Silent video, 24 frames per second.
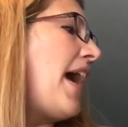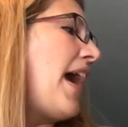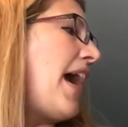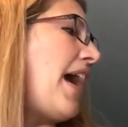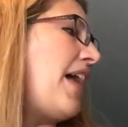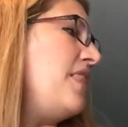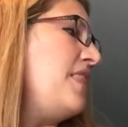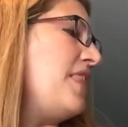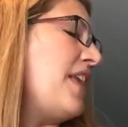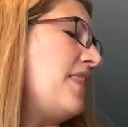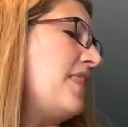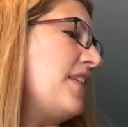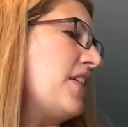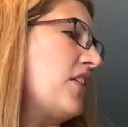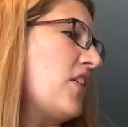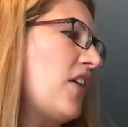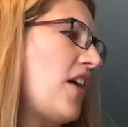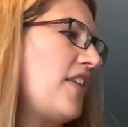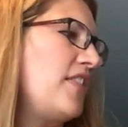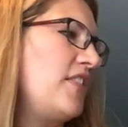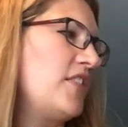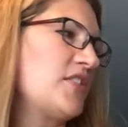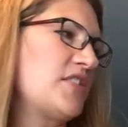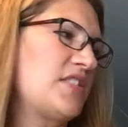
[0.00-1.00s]
And then their
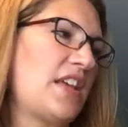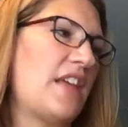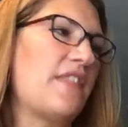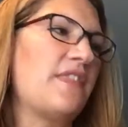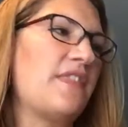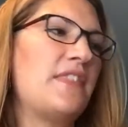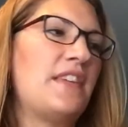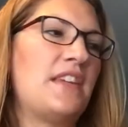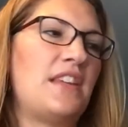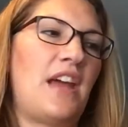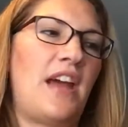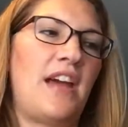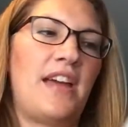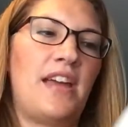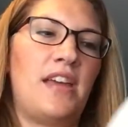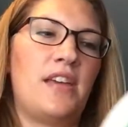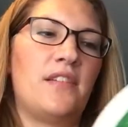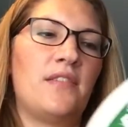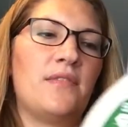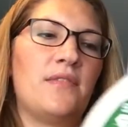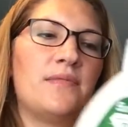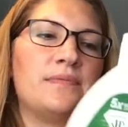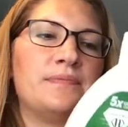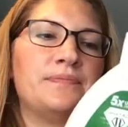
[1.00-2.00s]
other scent that
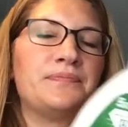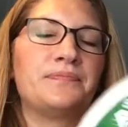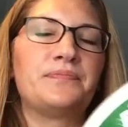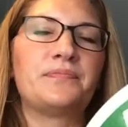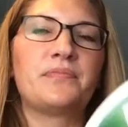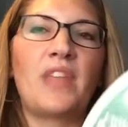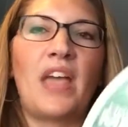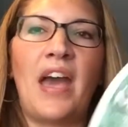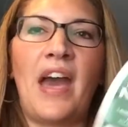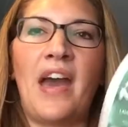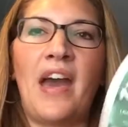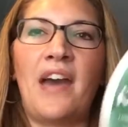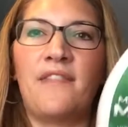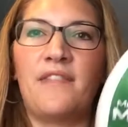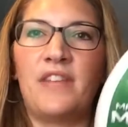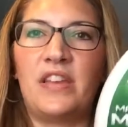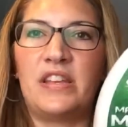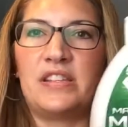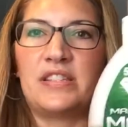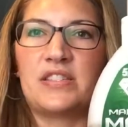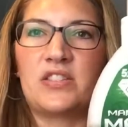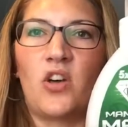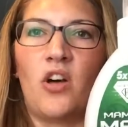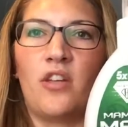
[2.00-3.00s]
I have
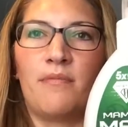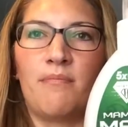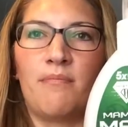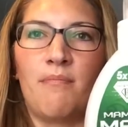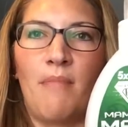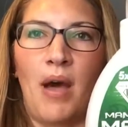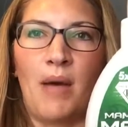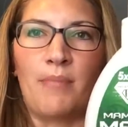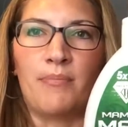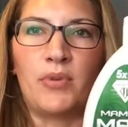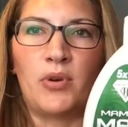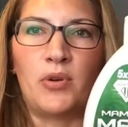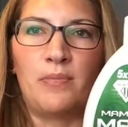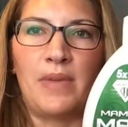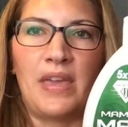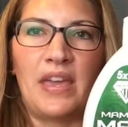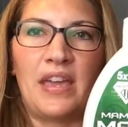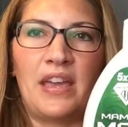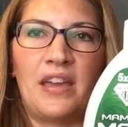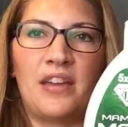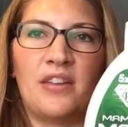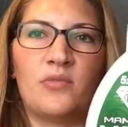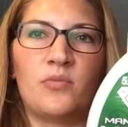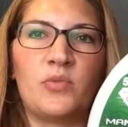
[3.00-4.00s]
is called Mambo
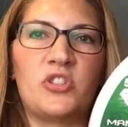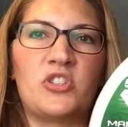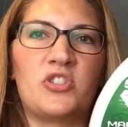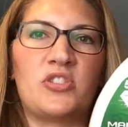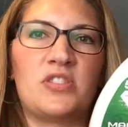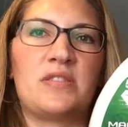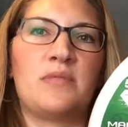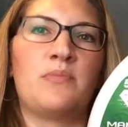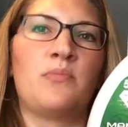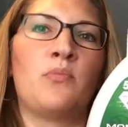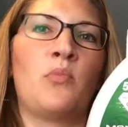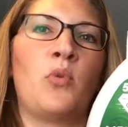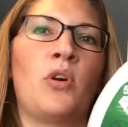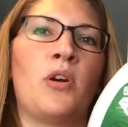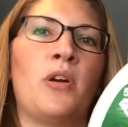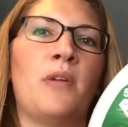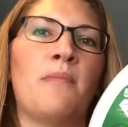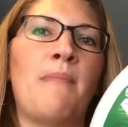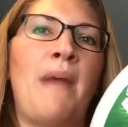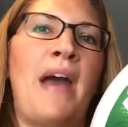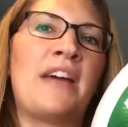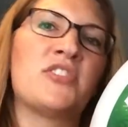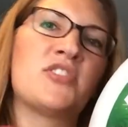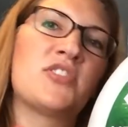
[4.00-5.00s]
Man, which is a more
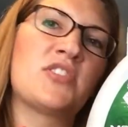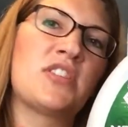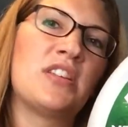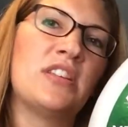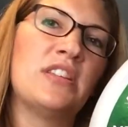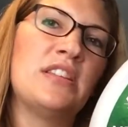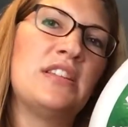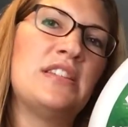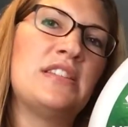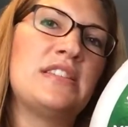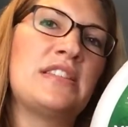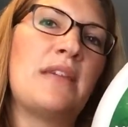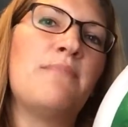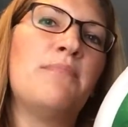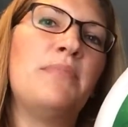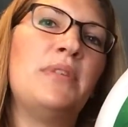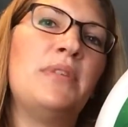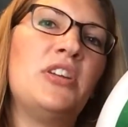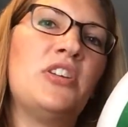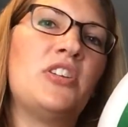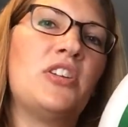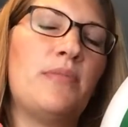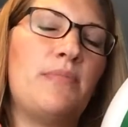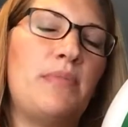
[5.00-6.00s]
masculine scent,
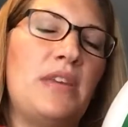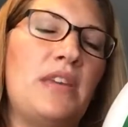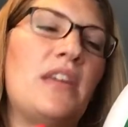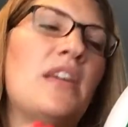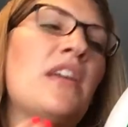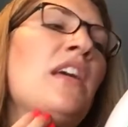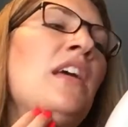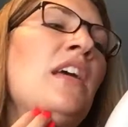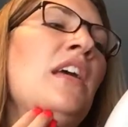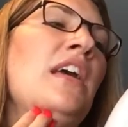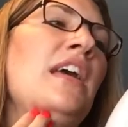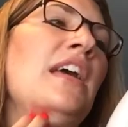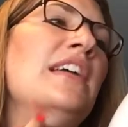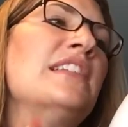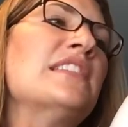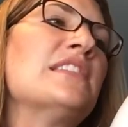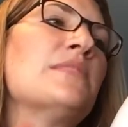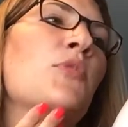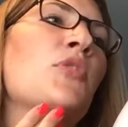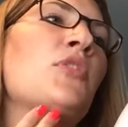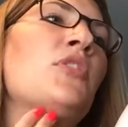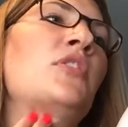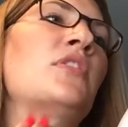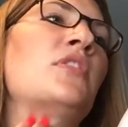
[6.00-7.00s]
but it could be
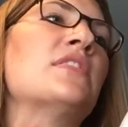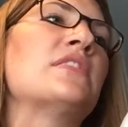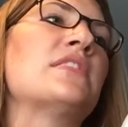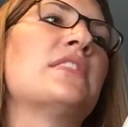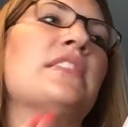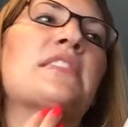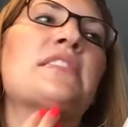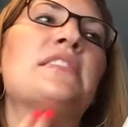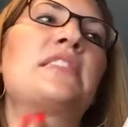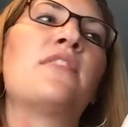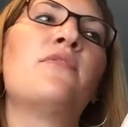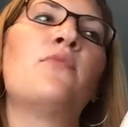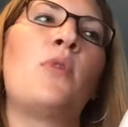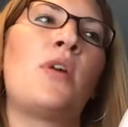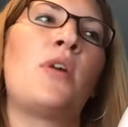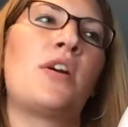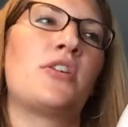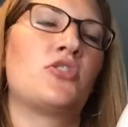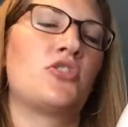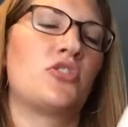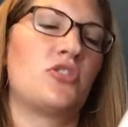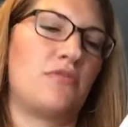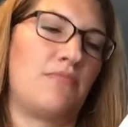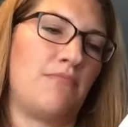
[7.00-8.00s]
it's more unisex. I've
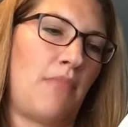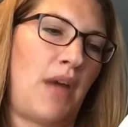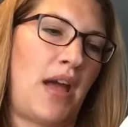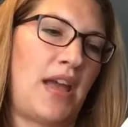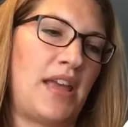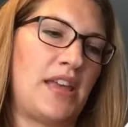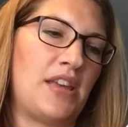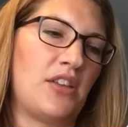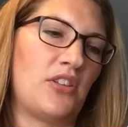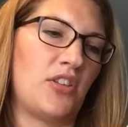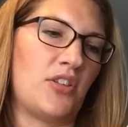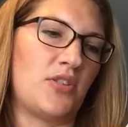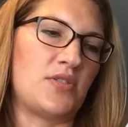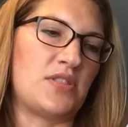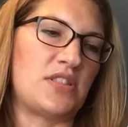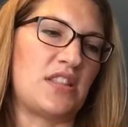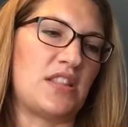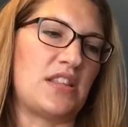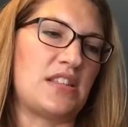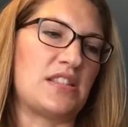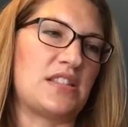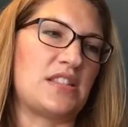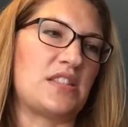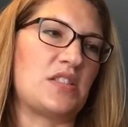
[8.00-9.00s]
washed my clothes
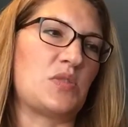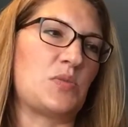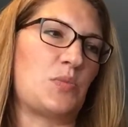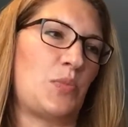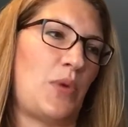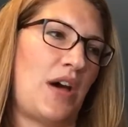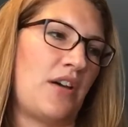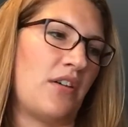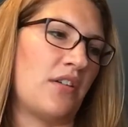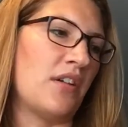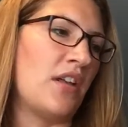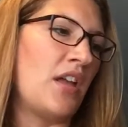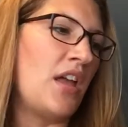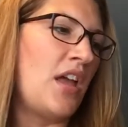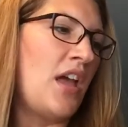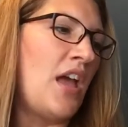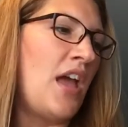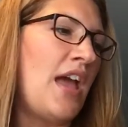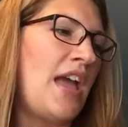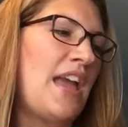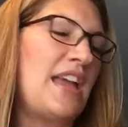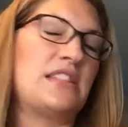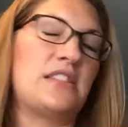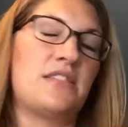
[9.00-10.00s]
in this as well.
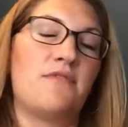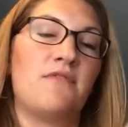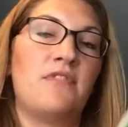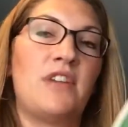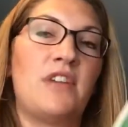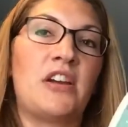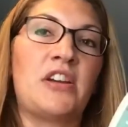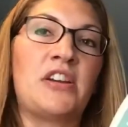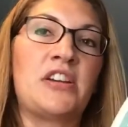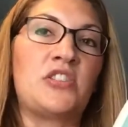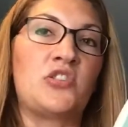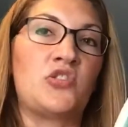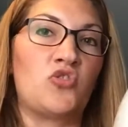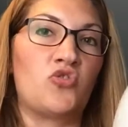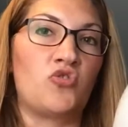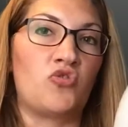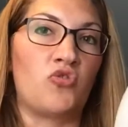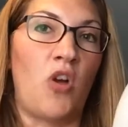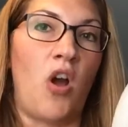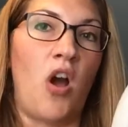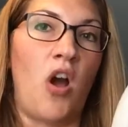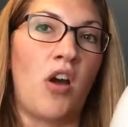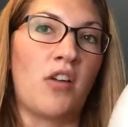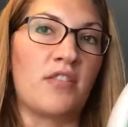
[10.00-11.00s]
It's a very
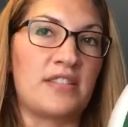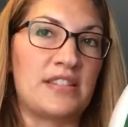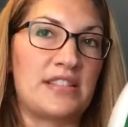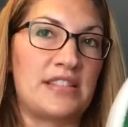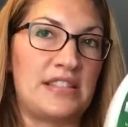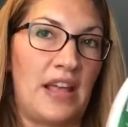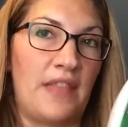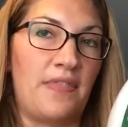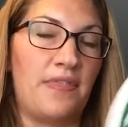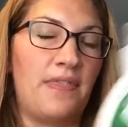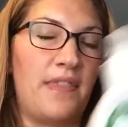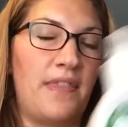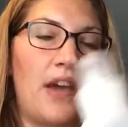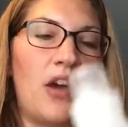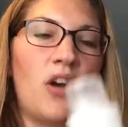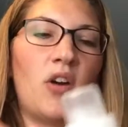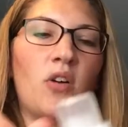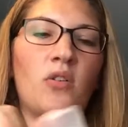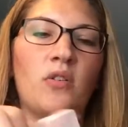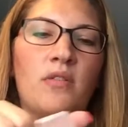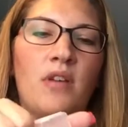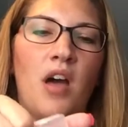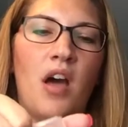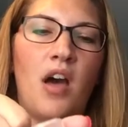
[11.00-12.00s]
strong scent
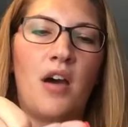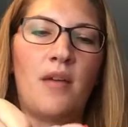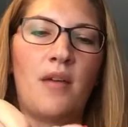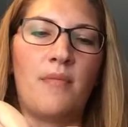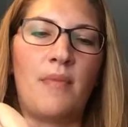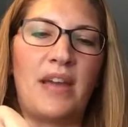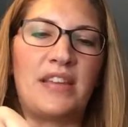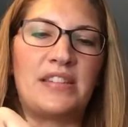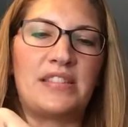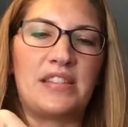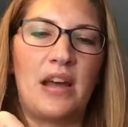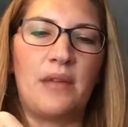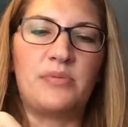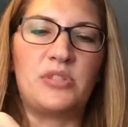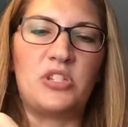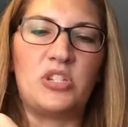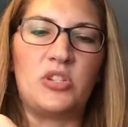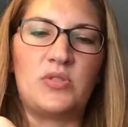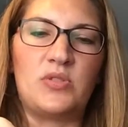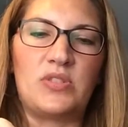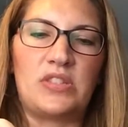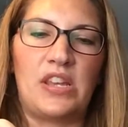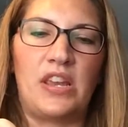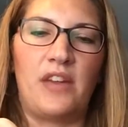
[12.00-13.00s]
though. Um, I stopped
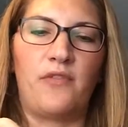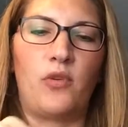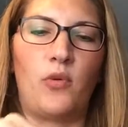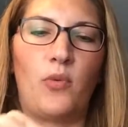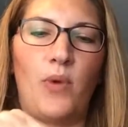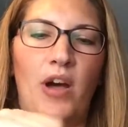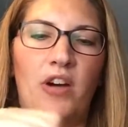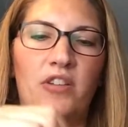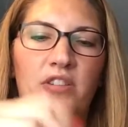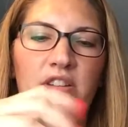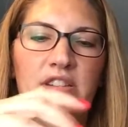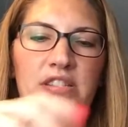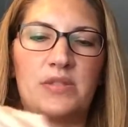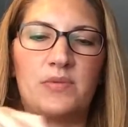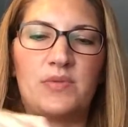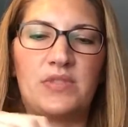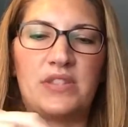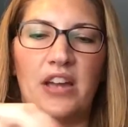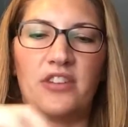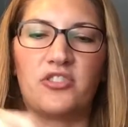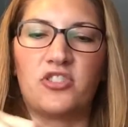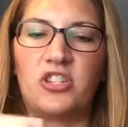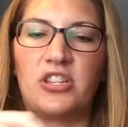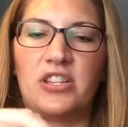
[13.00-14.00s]
using it for a while because it was
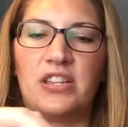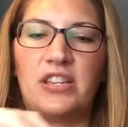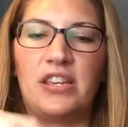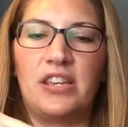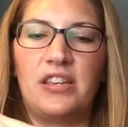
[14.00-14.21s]
actually